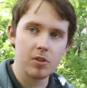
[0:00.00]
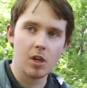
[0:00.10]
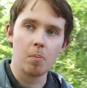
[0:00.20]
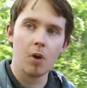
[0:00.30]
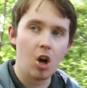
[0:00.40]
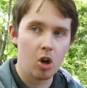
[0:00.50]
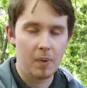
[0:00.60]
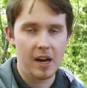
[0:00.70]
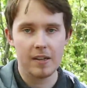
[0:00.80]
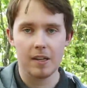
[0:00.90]
don't block up
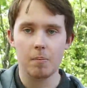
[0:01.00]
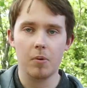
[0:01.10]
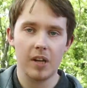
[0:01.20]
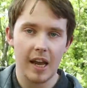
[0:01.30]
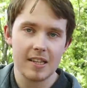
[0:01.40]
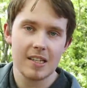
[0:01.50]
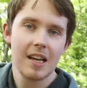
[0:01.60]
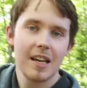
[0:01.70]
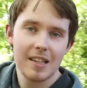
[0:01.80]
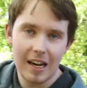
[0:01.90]
anything. But yes,
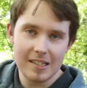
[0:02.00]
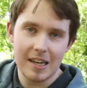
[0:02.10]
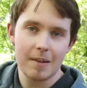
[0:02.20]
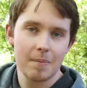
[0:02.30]
that is it.